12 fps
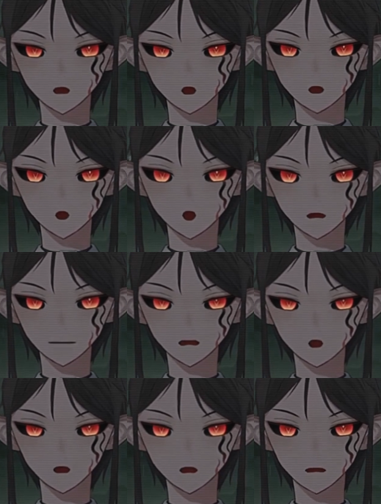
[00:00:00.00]
white
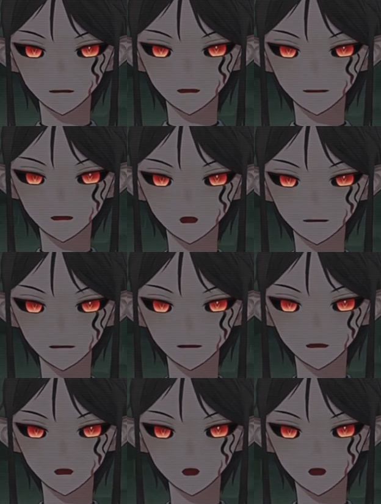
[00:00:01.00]
mark in the shape of
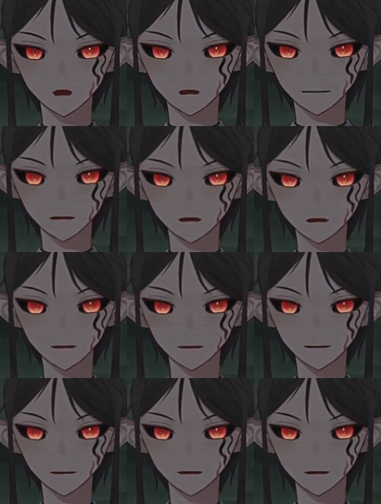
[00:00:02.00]
a handprint.